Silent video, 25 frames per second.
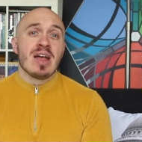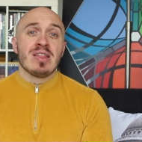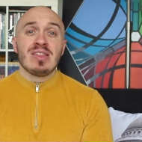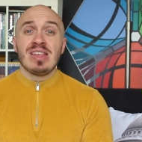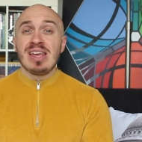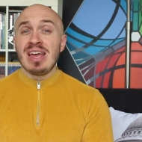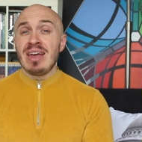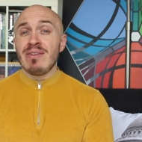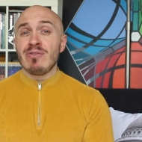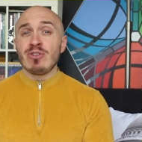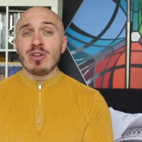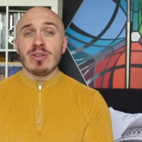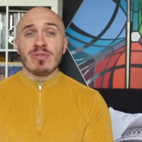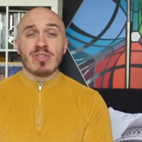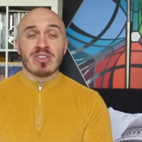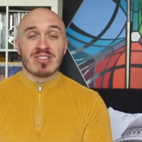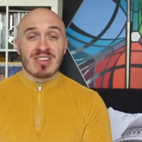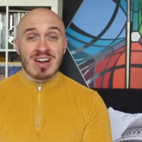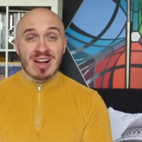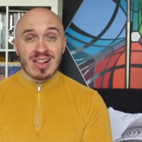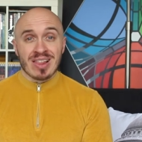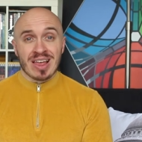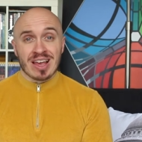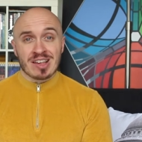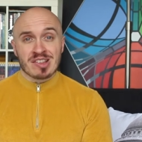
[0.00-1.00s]
The Evil of the
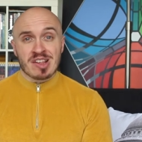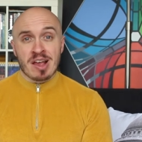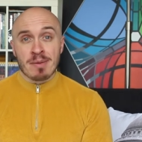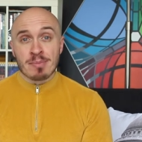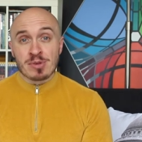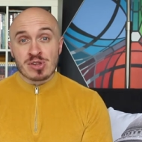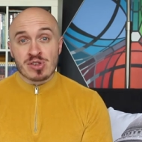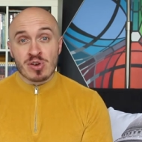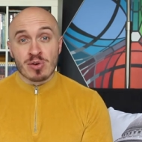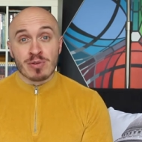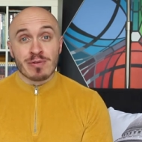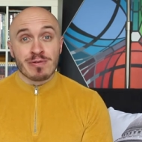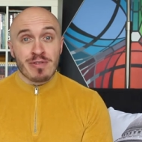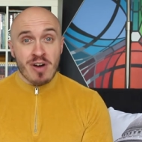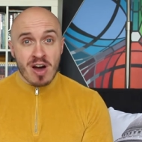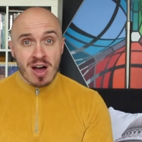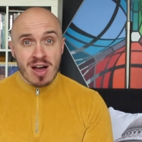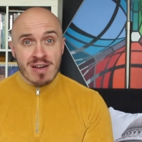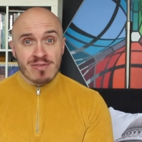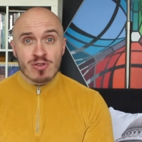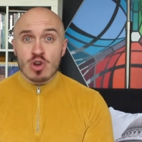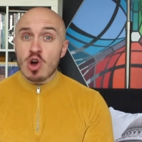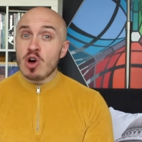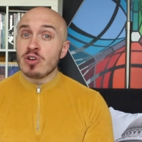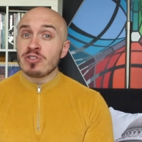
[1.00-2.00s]
Daleks, Episode
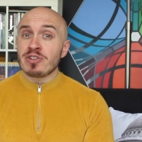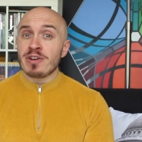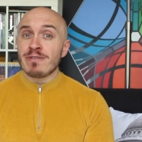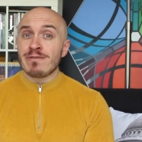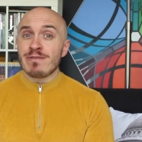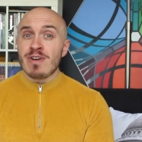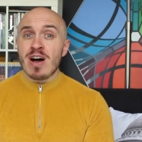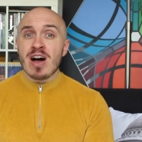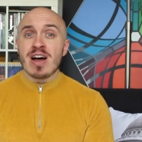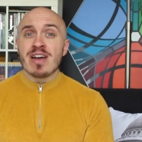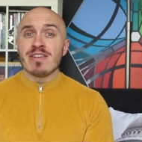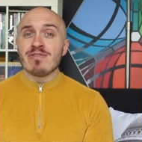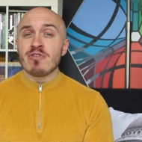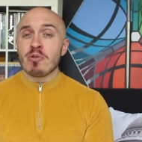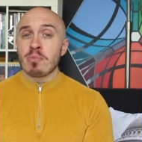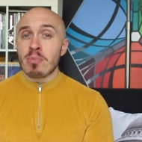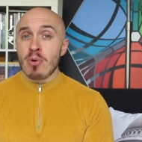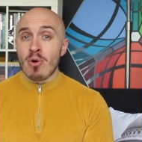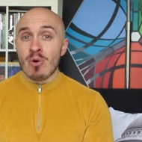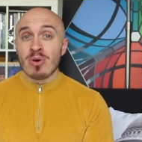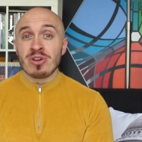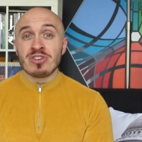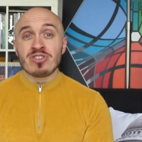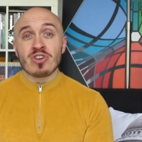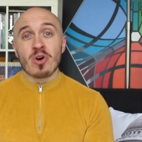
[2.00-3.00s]
5, got
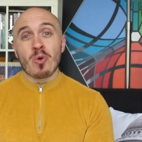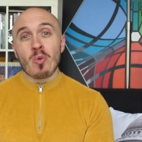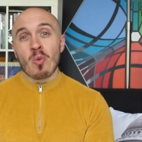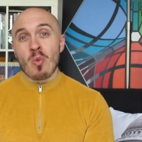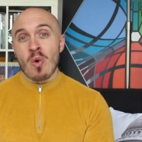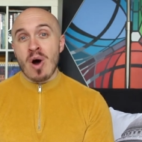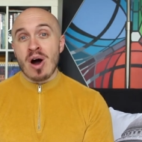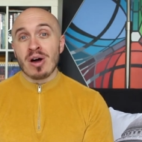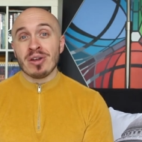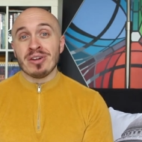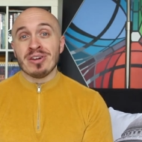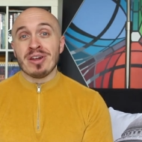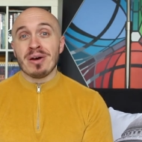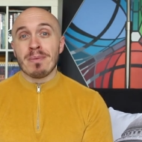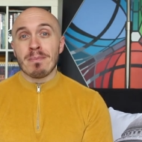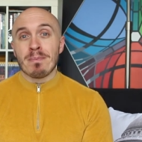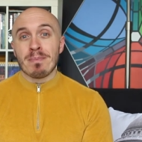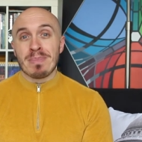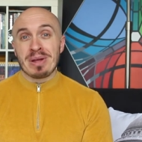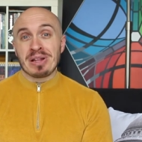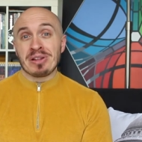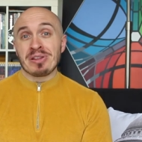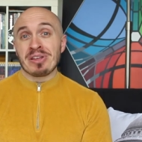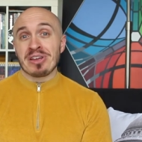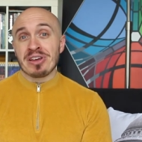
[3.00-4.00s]
5.1
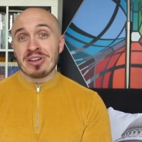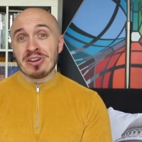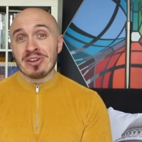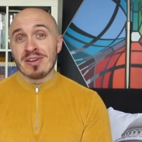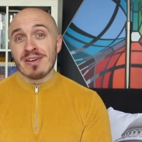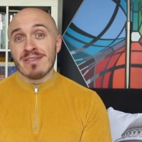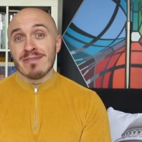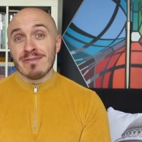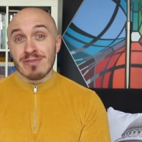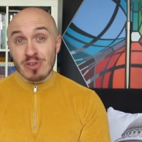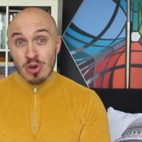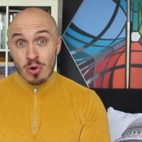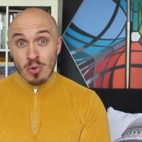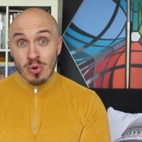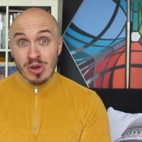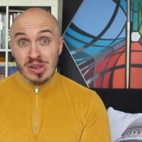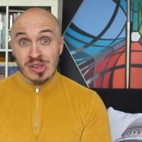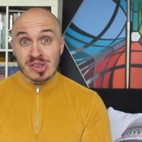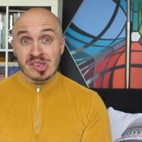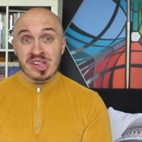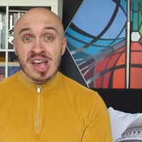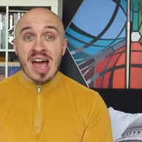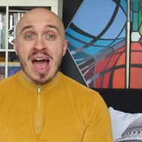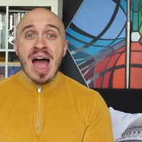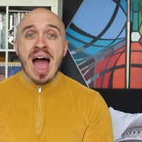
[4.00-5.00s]
million
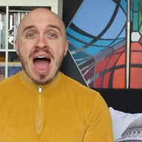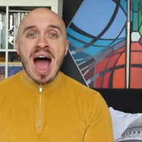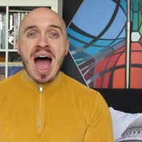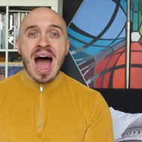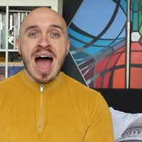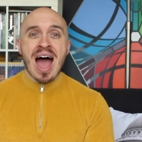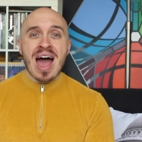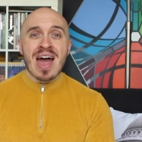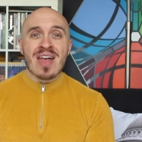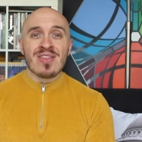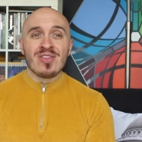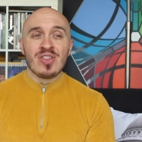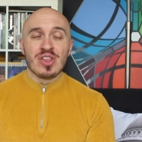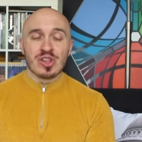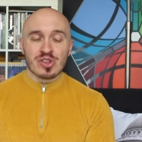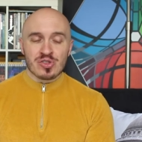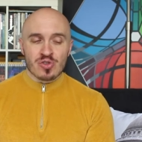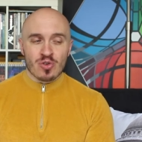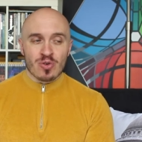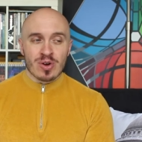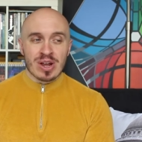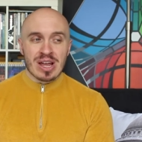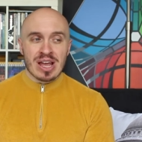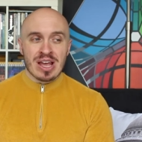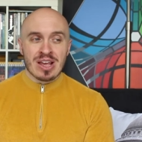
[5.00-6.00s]
viewers, and this
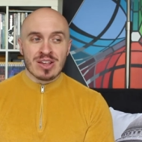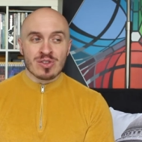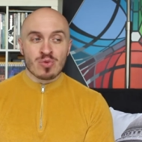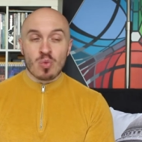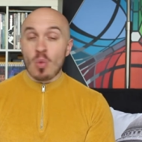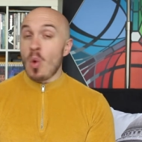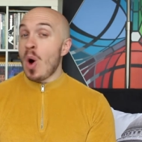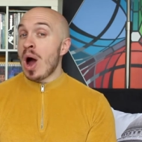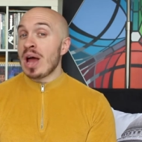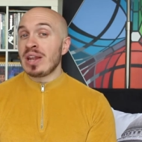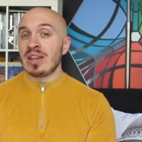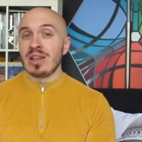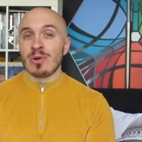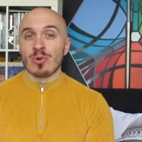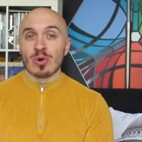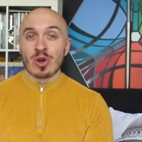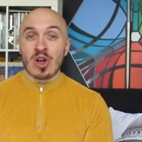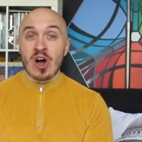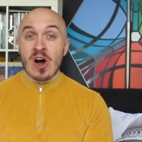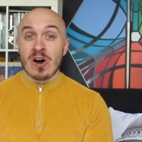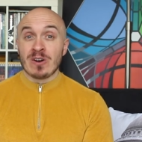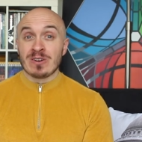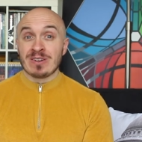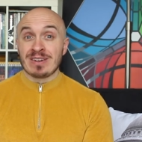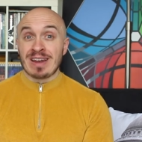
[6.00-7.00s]
story is widely
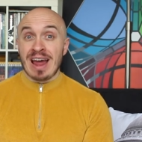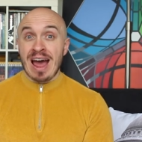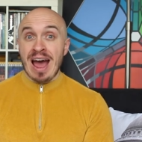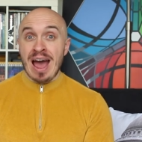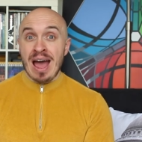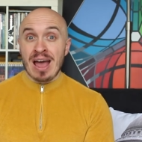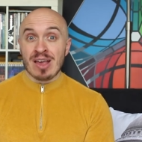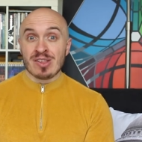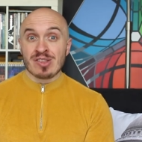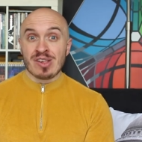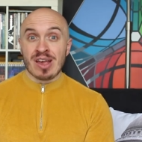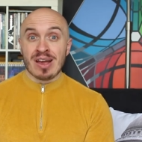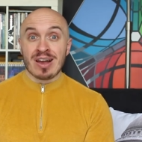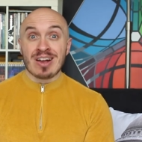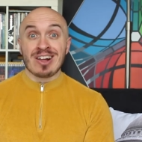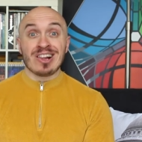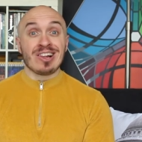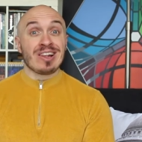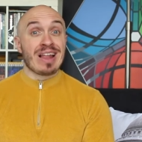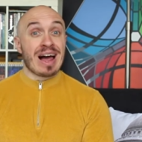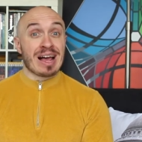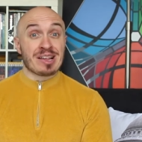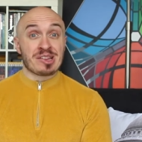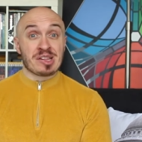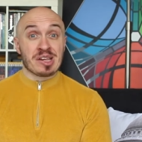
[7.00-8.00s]
regarded as a
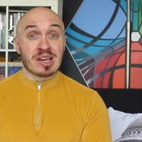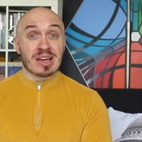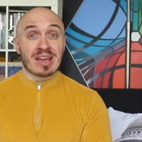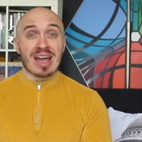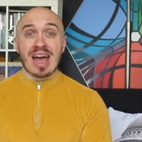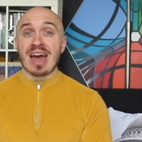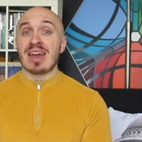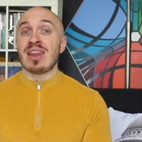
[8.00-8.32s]
classic.